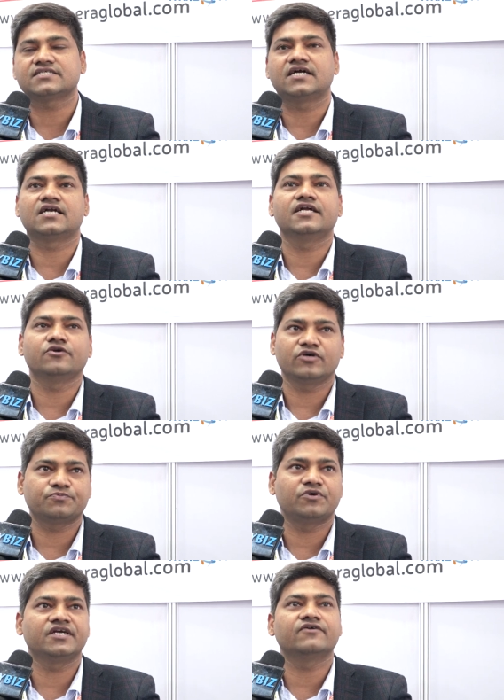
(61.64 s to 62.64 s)
started
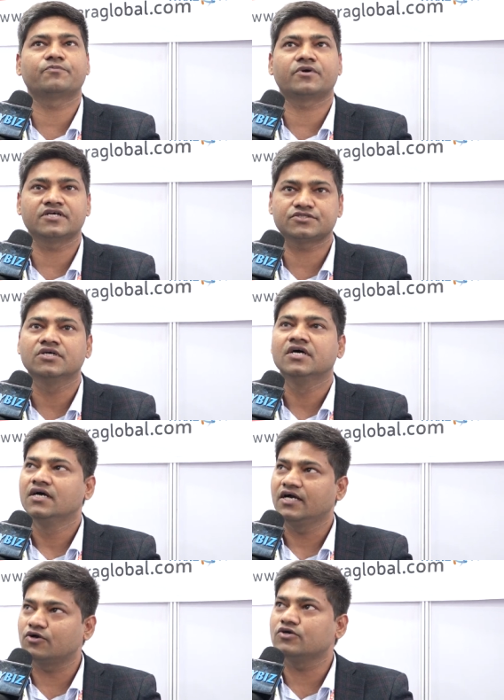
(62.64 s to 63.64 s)
exporting our products
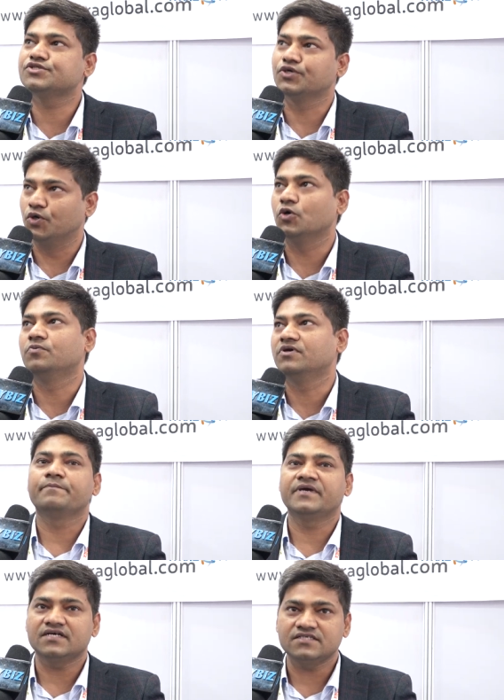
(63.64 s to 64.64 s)
across the globe.
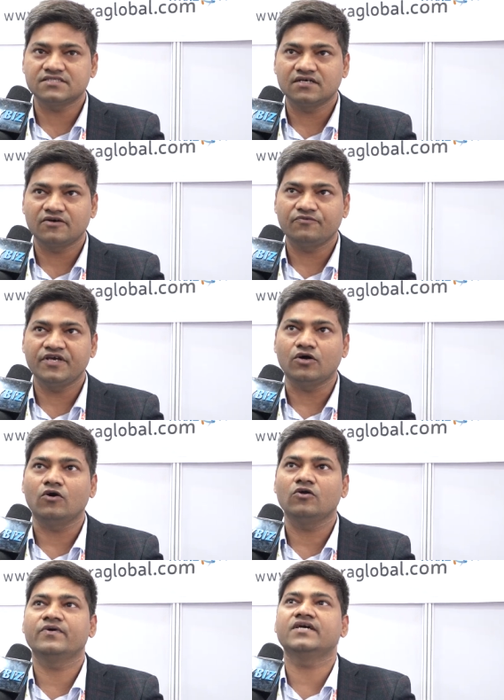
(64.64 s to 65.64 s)
Because we
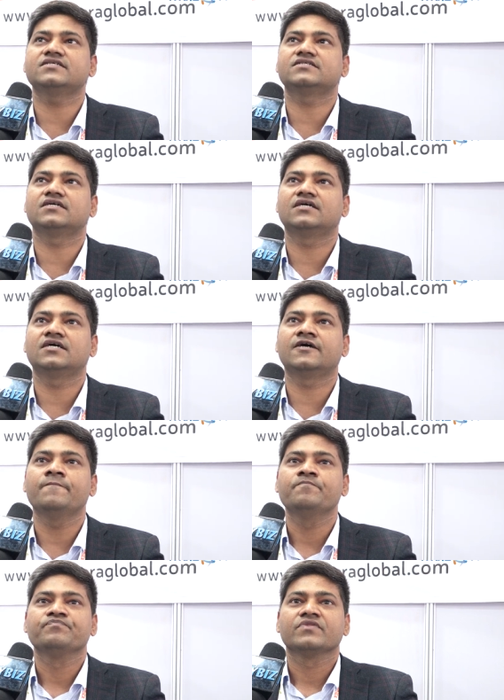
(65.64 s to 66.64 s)
always
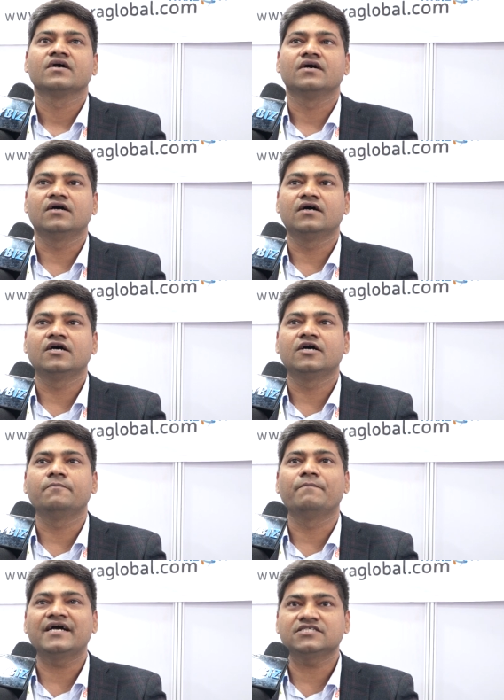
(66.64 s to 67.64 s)

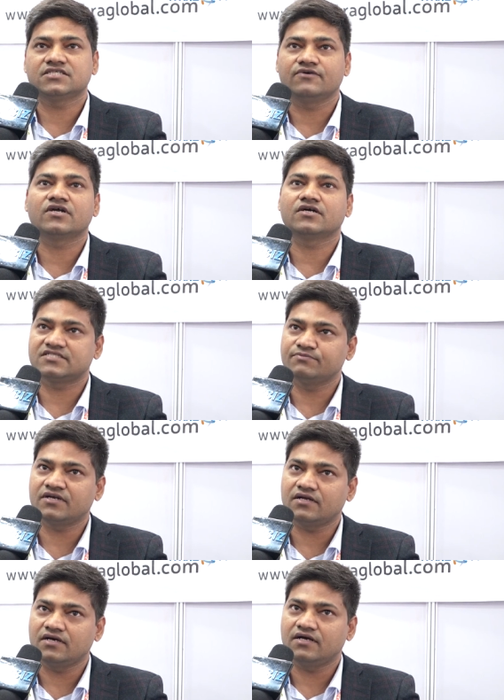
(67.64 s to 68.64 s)
match our
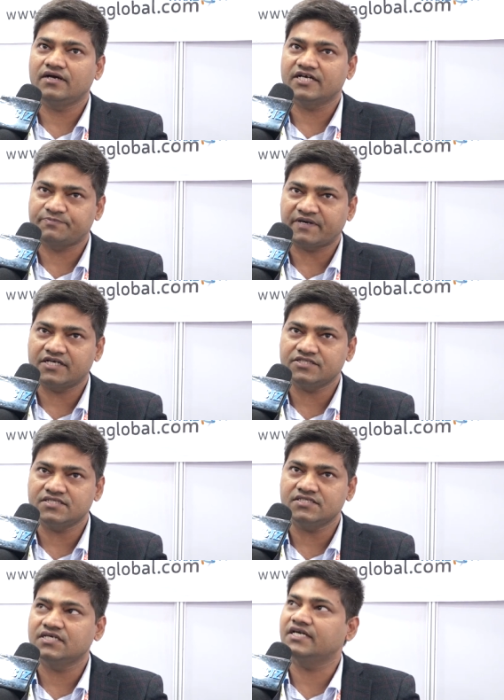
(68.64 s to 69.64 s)
customer
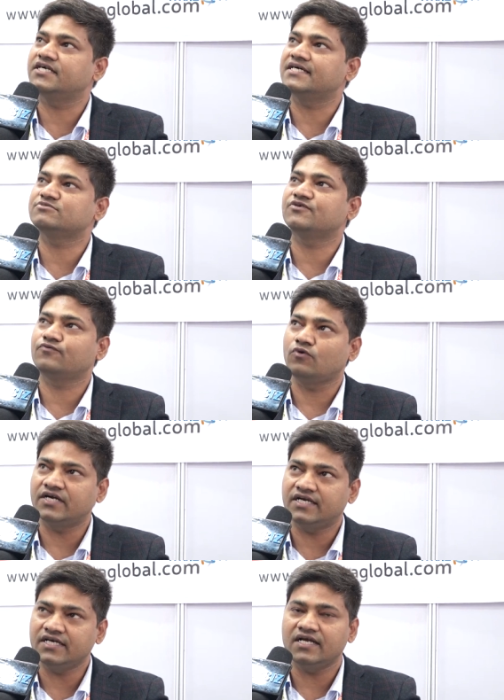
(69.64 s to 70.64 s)
expectations in terms of
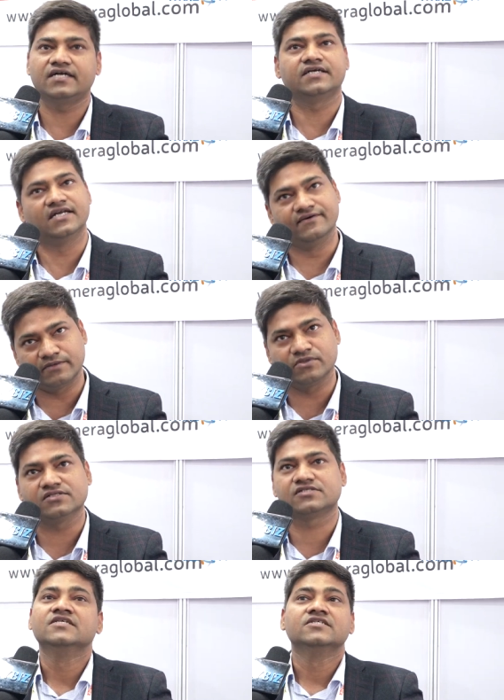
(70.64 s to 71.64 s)
quality and
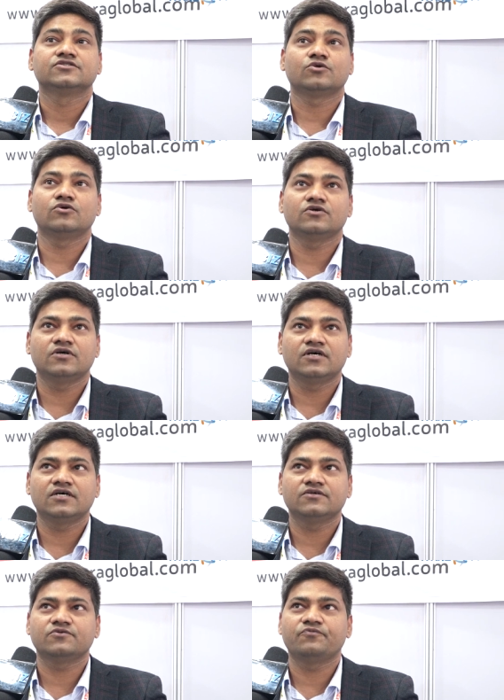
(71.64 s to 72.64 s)
deliverables.
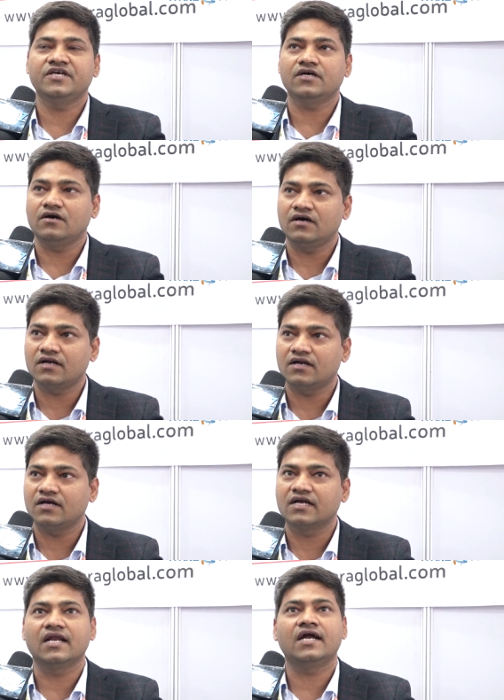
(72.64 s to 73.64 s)
So we
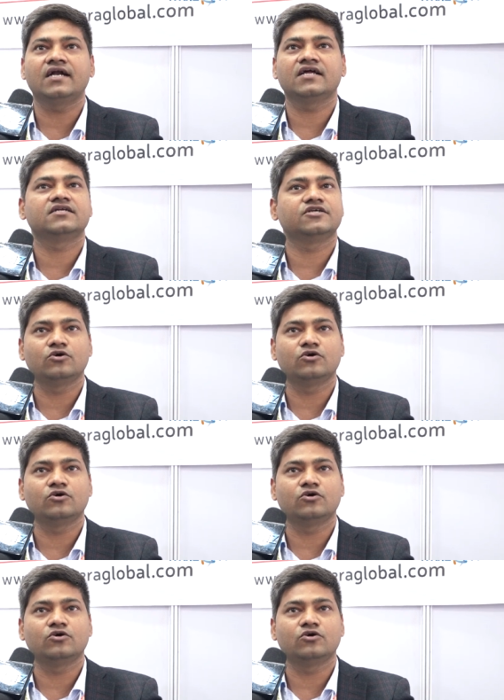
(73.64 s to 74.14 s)
are glad and